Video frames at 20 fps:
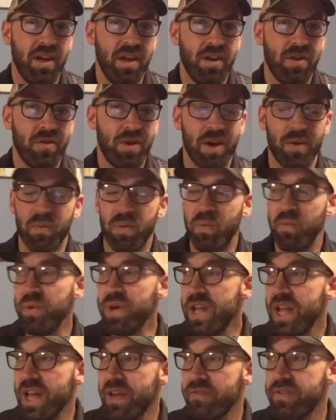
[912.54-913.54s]
Right? When we
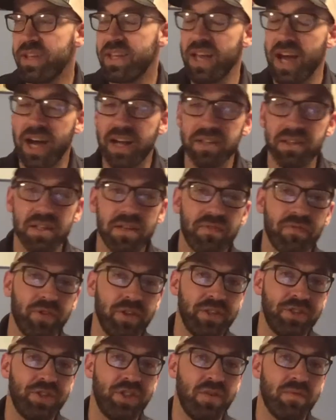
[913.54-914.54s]
have godly
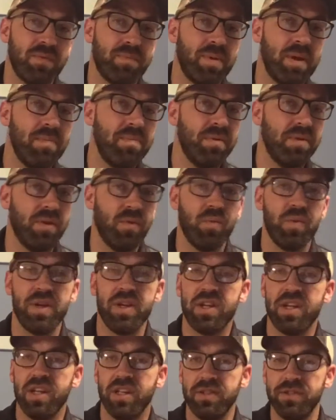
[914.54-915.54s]
friendships, people that we
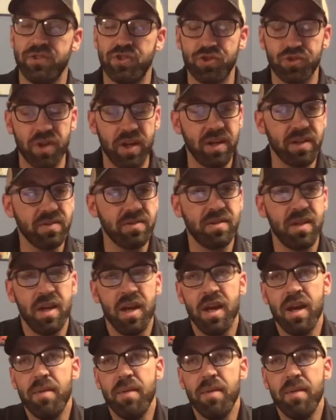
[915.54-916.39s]
can trust,